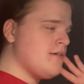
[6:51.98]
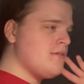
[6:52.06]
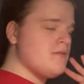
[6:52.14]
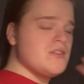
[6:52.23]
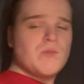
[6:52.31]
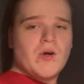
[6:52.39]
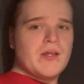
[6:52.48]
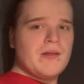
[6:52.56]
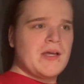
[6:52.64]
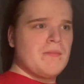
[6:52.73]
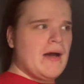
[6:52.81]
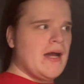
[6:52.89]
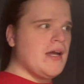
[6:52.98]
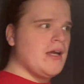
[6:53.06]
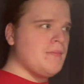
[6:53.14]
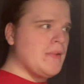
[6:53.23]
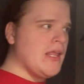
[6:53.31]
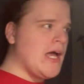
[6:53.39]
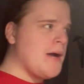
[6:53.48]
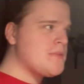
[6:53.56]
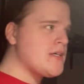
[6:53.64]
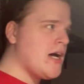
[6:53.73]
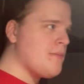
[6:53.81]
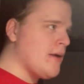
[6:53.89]
It's more than like my
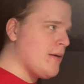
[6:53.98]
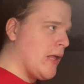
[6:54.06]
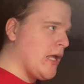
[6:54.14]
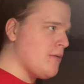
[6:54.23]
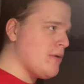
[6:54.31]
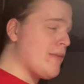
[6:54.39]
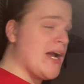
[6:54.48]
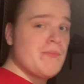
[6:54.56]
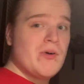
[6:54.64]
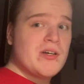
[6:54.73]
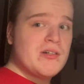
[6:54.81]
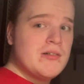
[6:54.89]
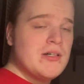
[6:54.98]
laptop, my MacBook,